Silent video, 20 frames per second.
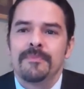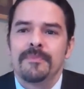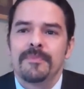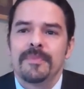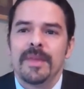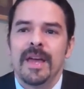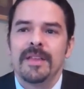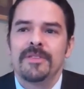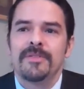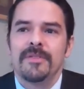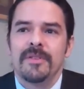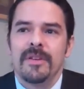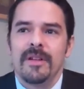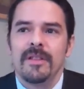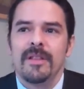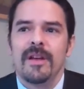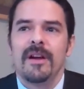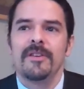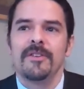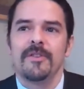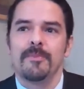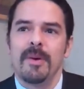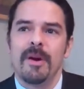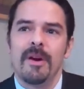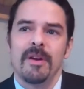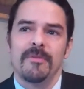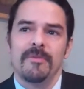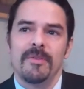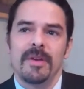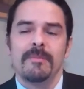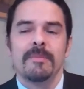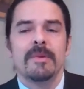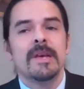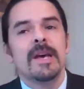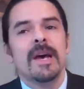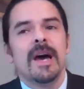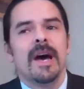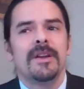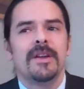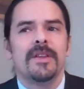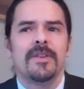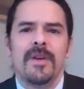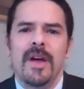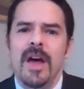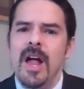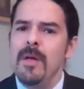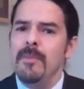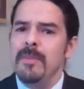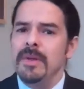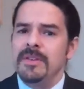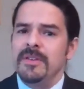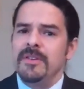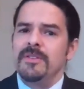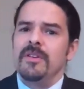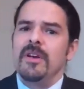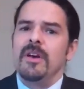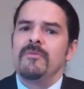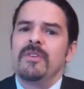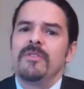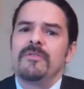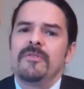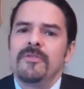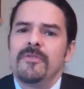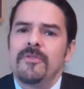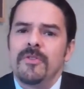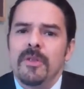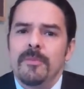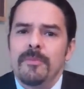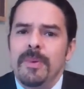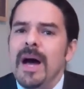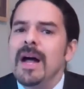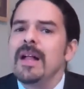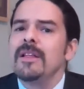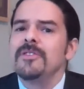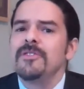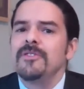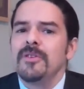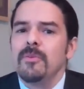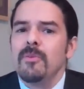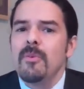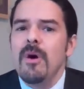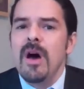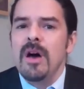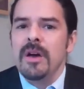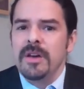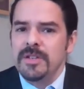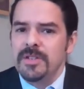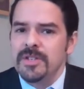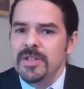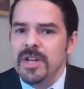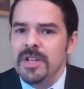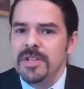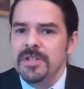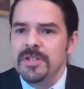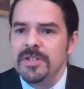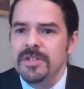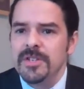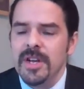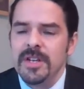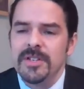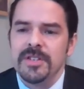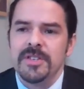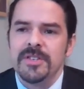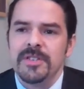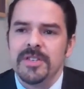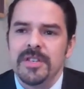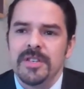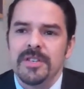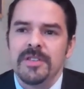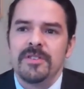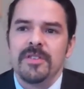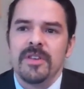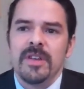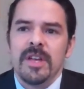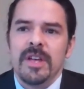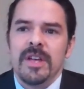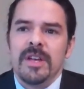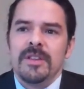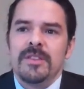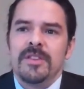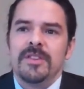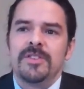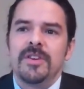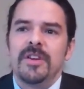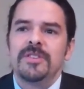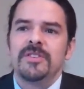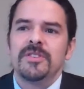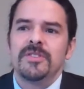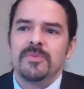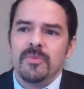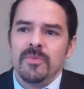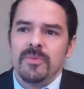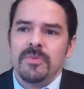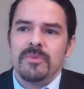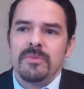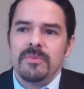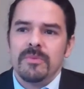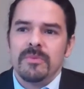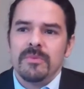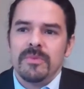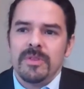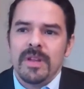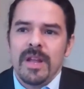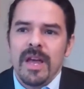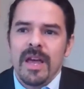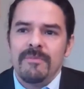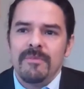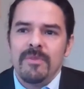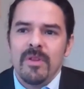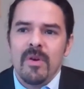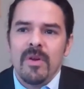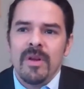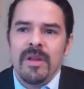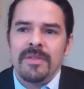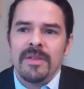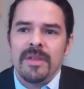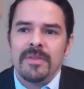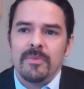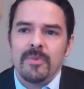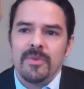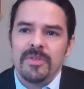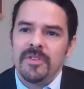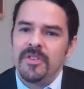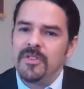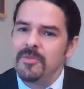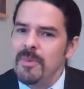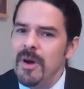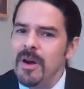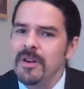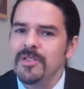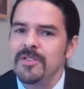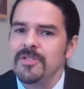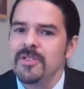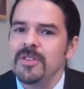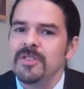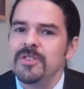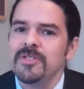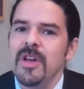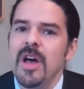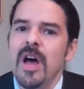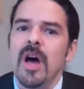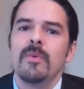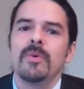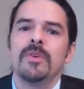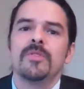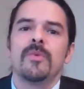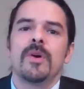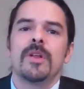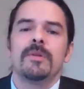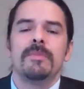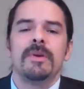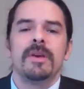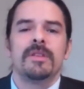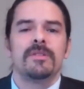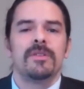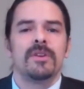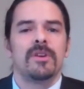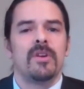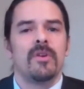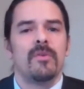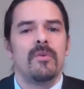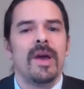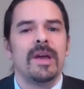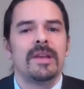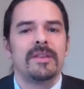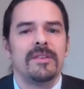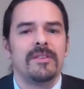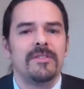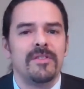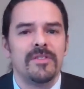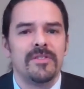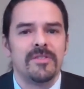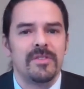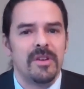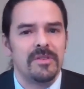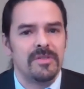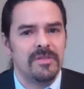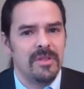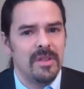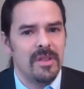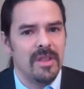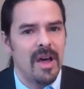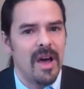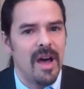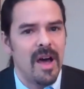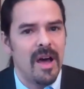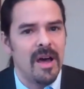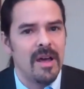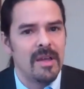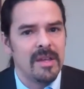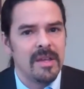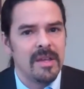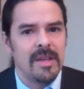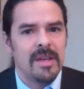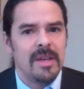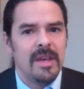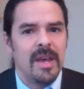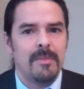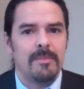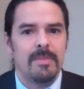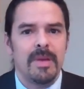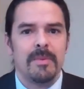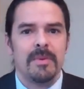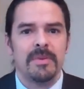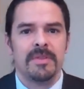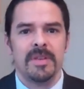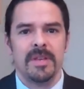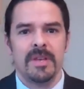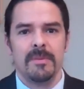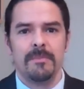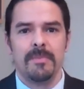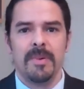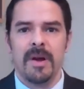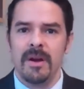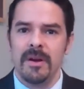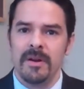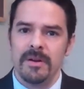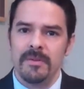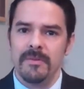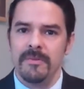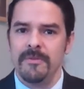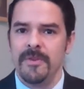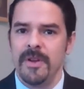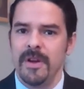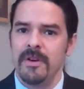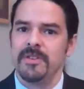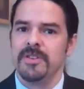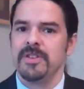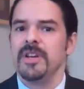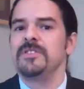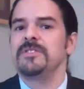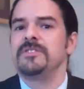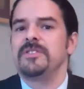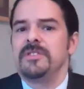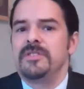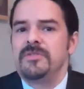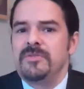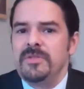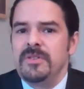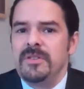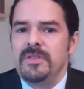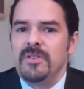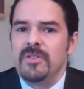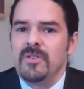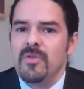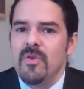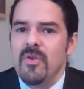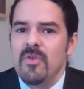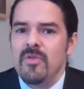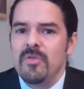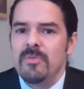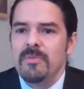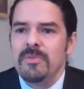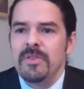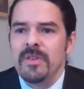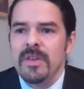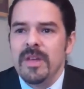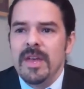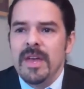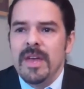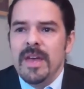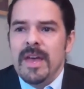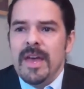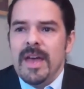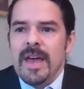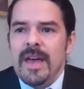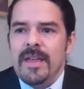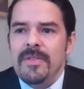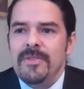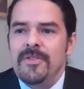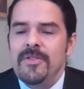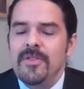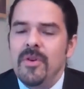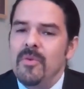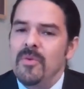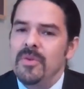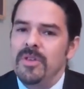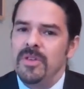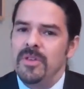that's a large part of it. Another element of it for the policy wonk judges is the judges that I've known that were the smartest judges always want to make the correct decision under the law. and be able to impart fair justice in their courtrooms. And so